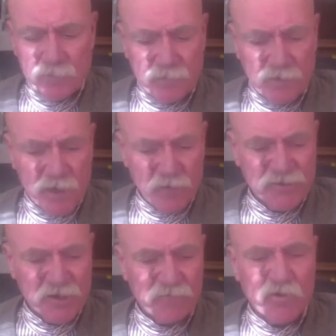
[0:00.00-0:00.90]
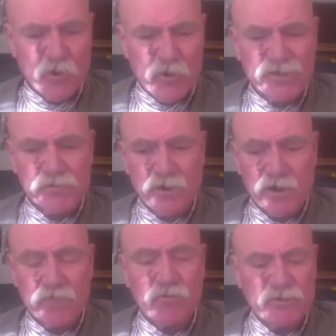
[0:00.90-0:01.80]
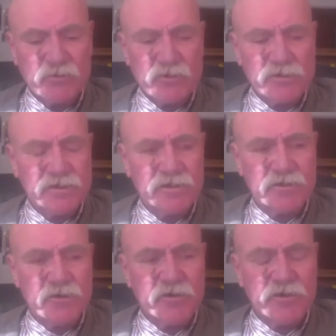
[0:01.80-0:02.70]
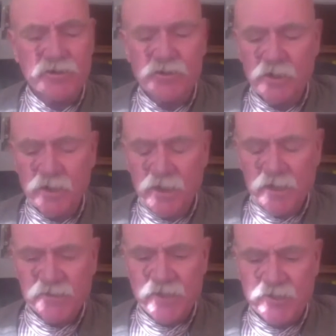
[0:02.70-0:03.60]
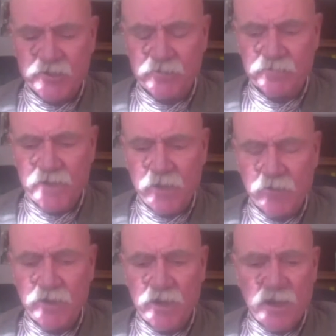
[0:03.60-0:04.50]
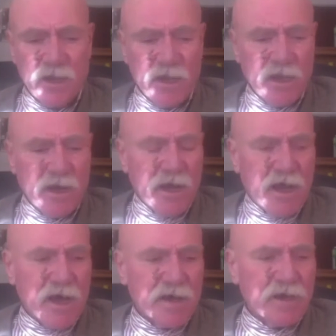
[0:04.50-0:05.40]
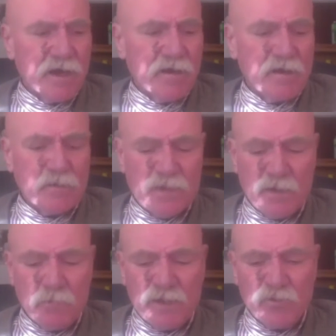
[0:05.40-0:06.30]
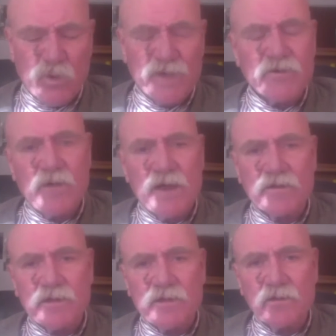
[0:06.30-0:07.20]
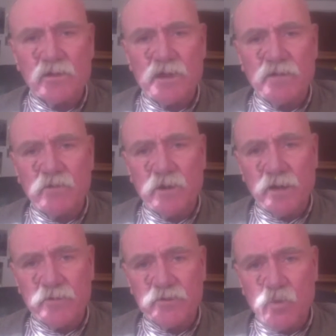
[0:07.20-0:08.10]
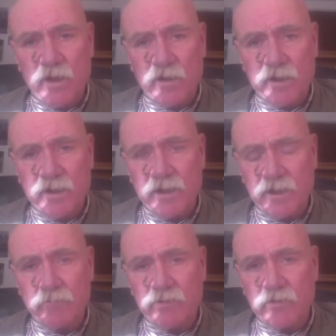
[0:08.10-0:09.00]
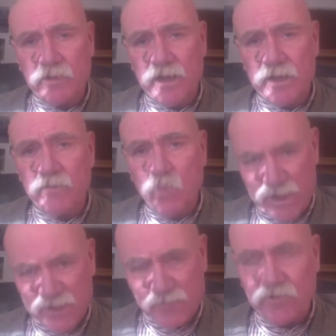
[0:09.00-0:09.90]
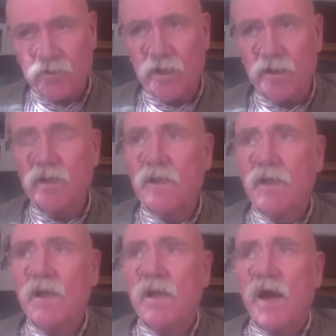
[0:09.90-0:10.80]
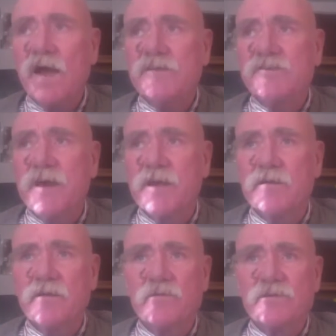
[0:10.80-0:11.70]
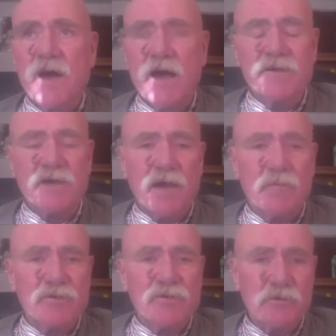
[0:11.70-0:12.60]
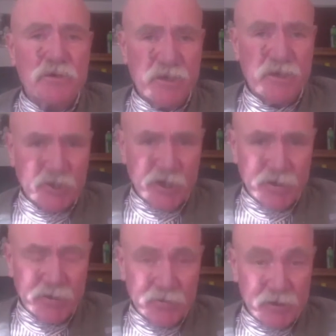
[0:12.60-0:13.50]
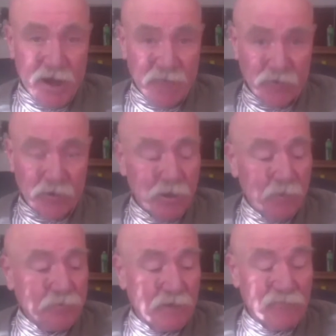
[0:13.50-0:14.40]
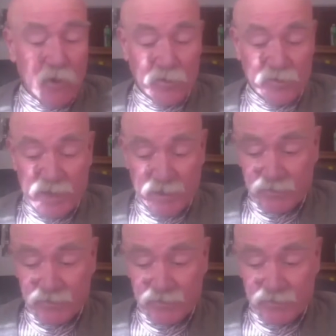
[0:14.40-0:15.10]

outside of Kreuzberg, which was the Turkish section of town. And it being midwinter, rather than looking for another dwelling in Berlin, West Berlin, I decided it was high time to hitchhike to Africa, of all things.